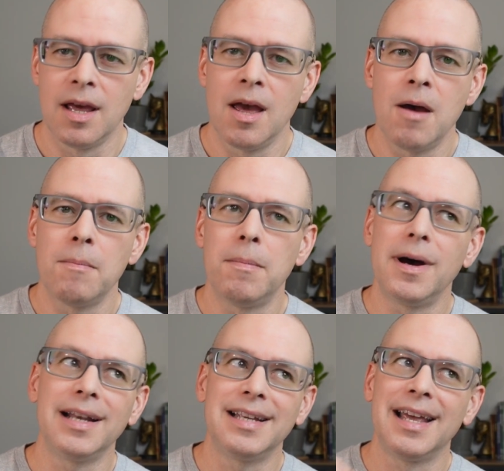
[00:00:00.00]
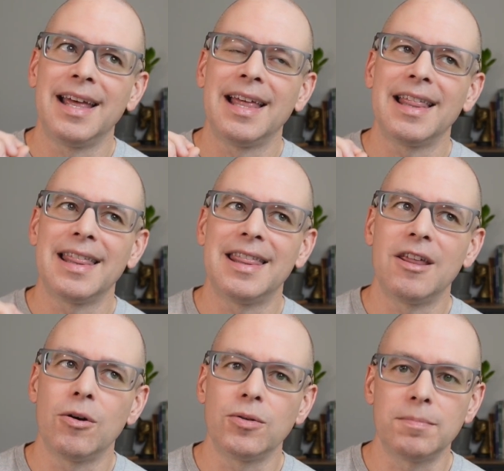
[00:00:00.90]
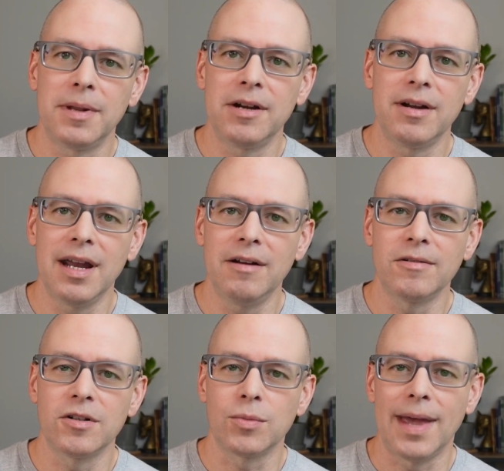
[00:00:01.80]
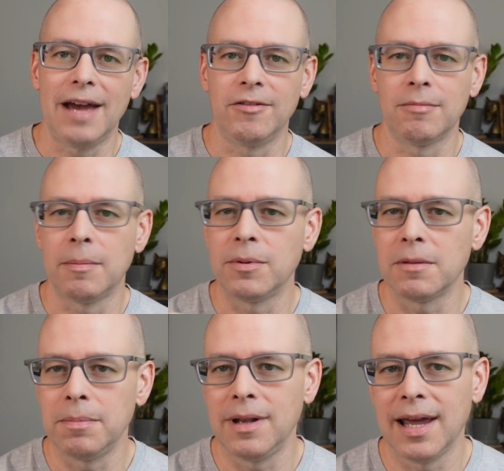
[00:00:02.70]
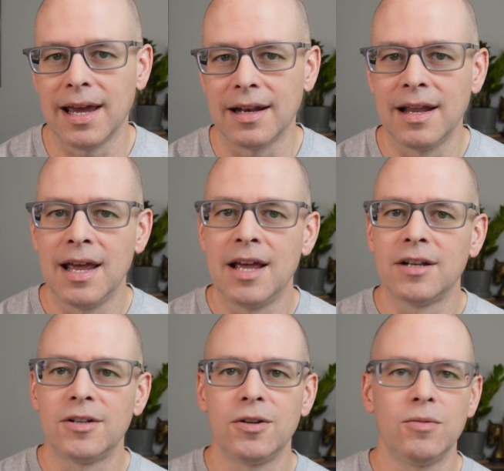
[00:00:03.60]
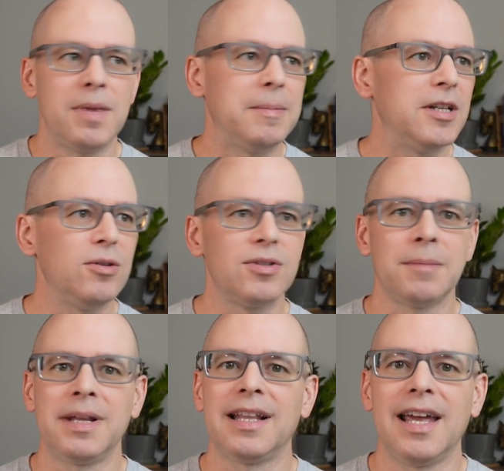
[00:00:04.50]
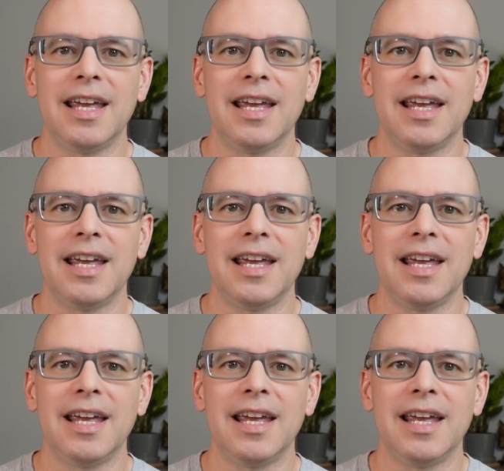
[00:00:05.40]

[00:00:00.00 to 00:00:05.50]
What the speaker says: But those player characters will have to come up with a plan to maybe do something like